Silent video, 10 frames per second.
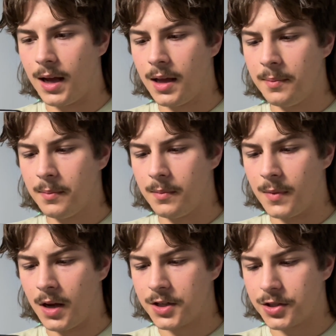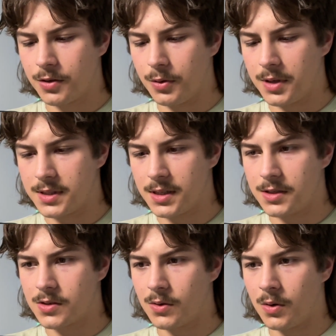I'm not sure who this
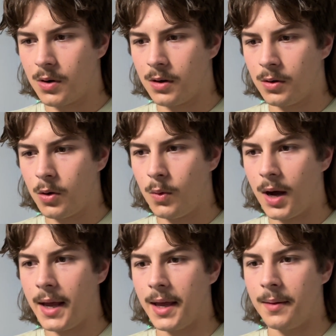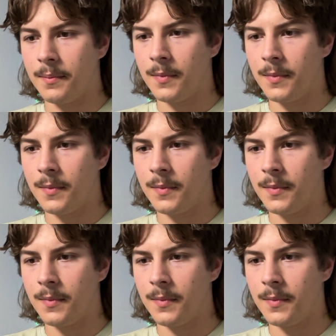is or who I am.